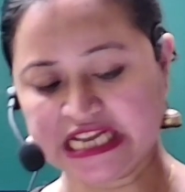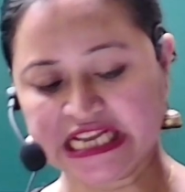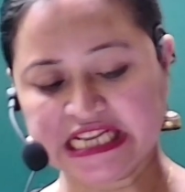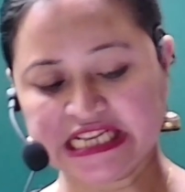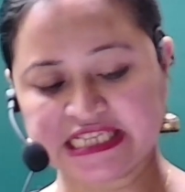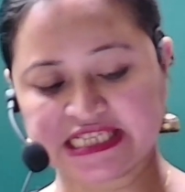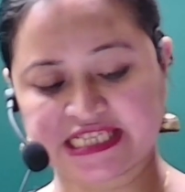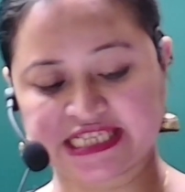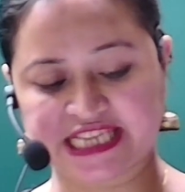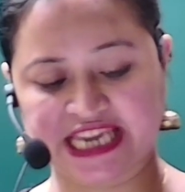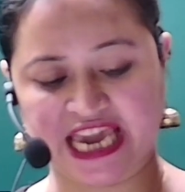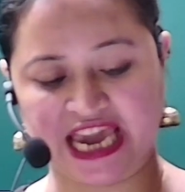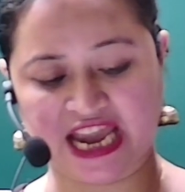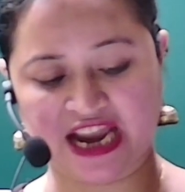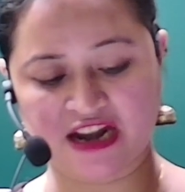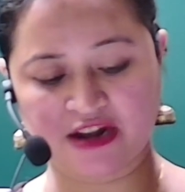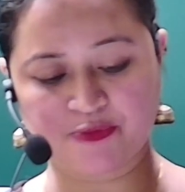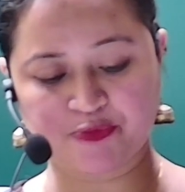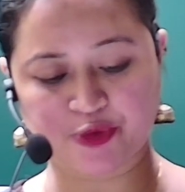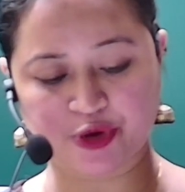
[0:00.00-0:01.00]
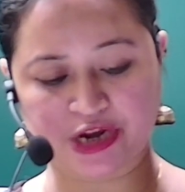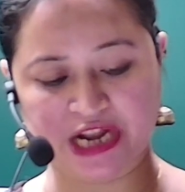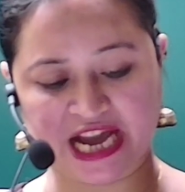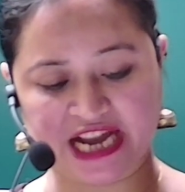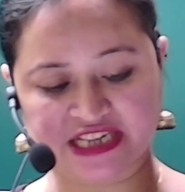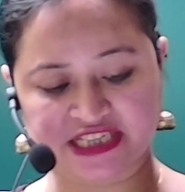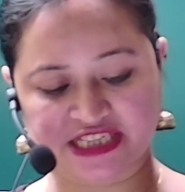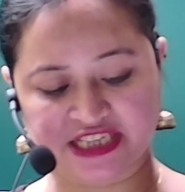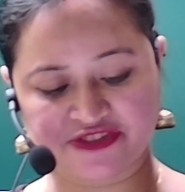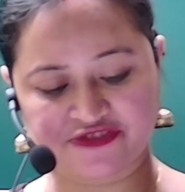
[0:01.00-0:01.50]
scarce
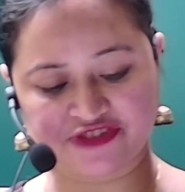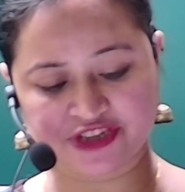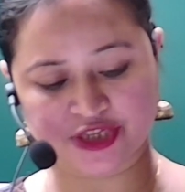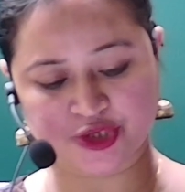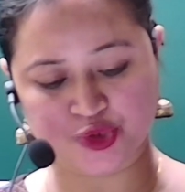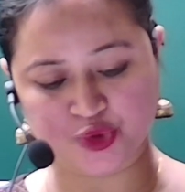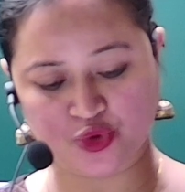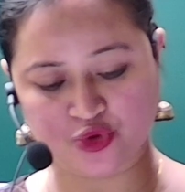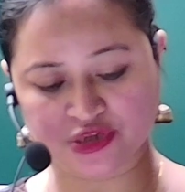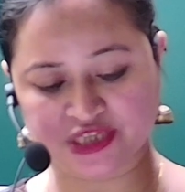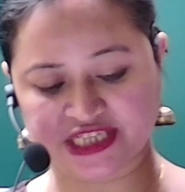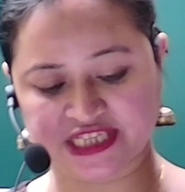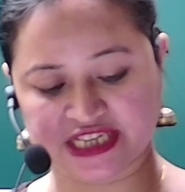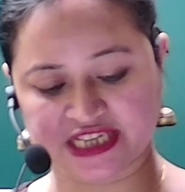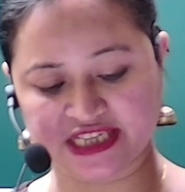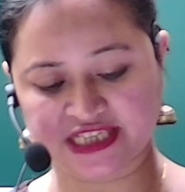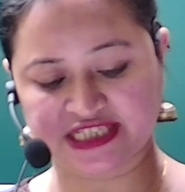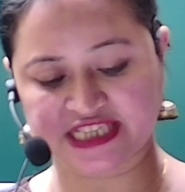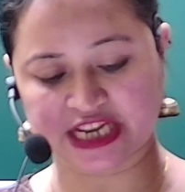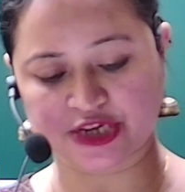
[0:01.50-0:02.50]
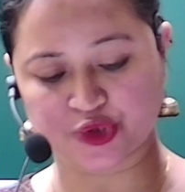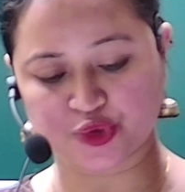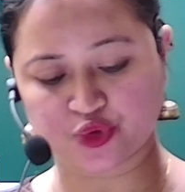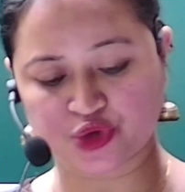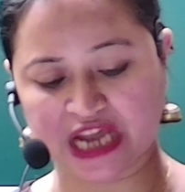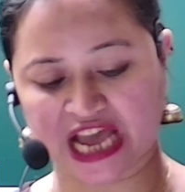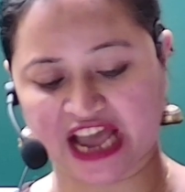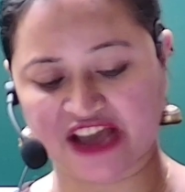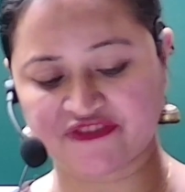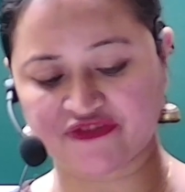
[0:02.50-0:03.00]
productive resources that would
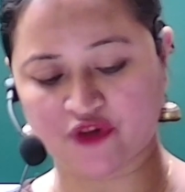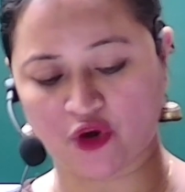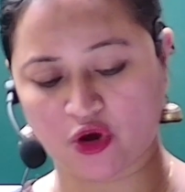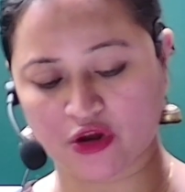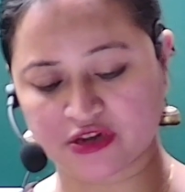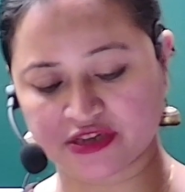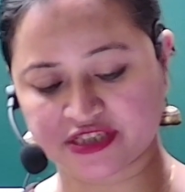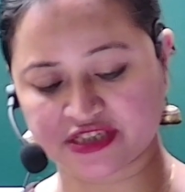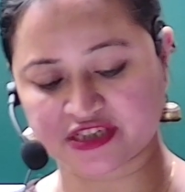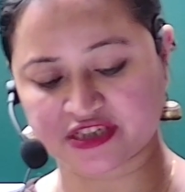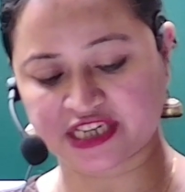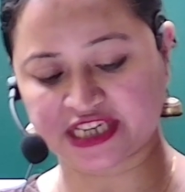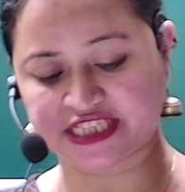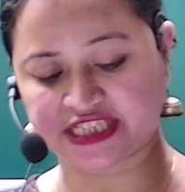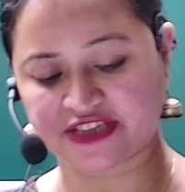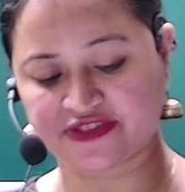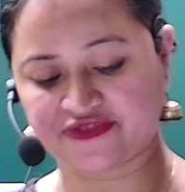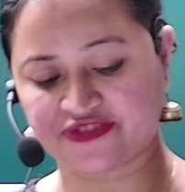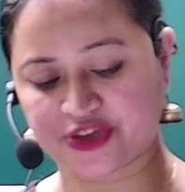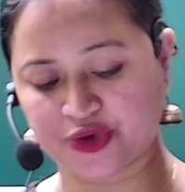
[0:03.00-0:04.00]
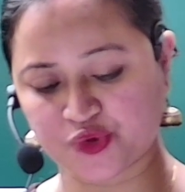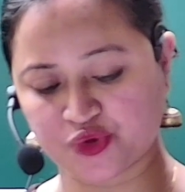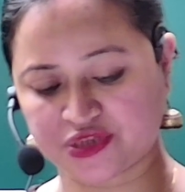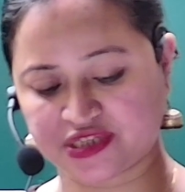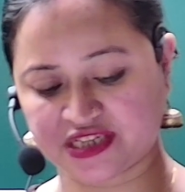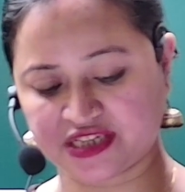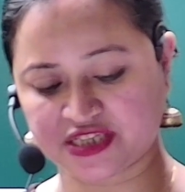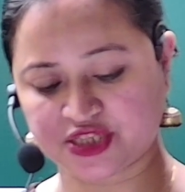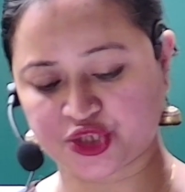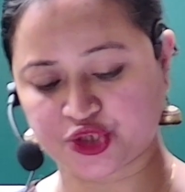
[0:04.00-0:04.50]
have alternative
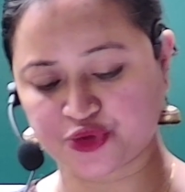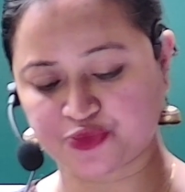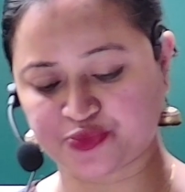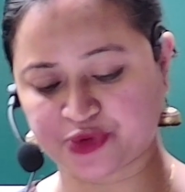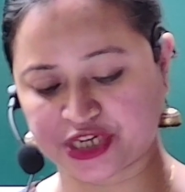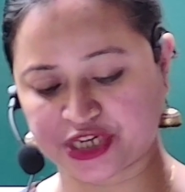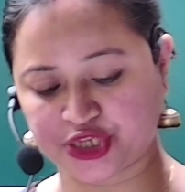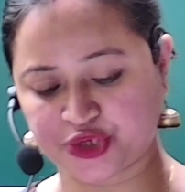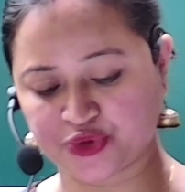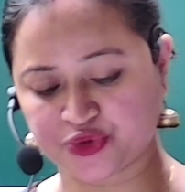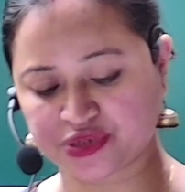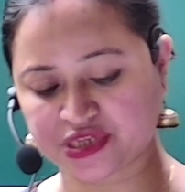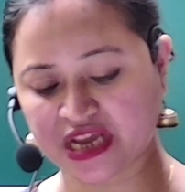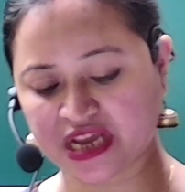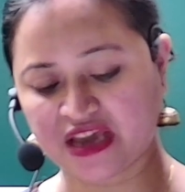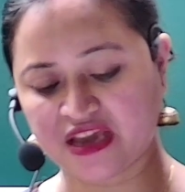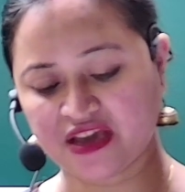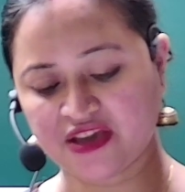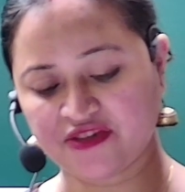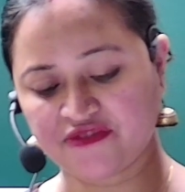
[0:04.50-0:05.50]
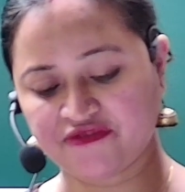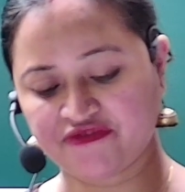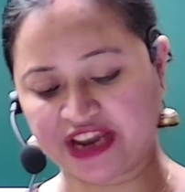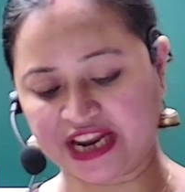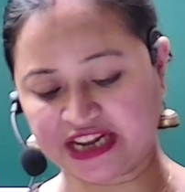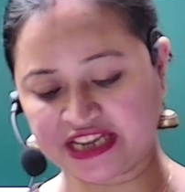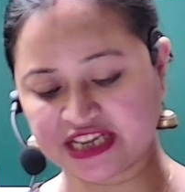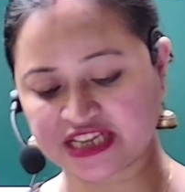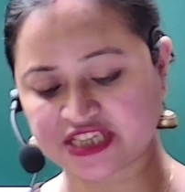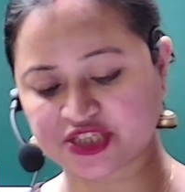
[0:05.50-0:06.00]
uses to produce
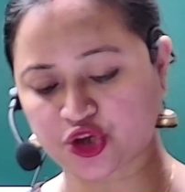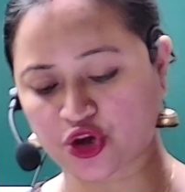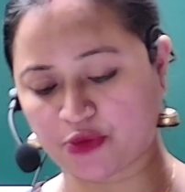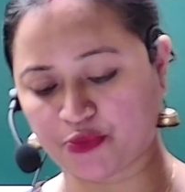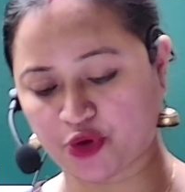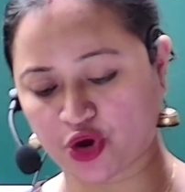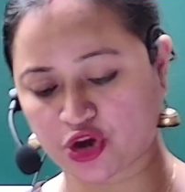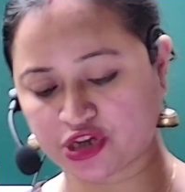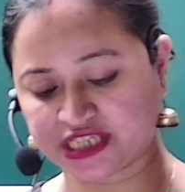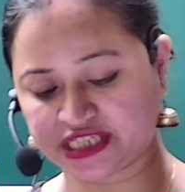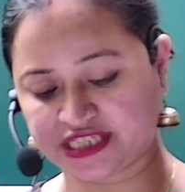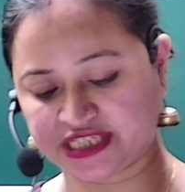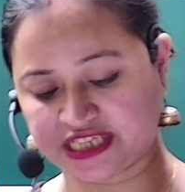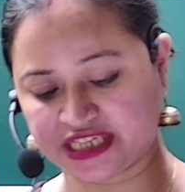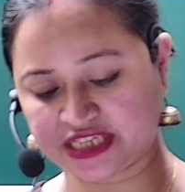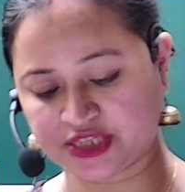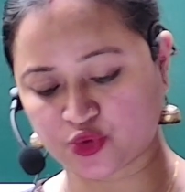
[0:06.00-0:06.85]
various commodities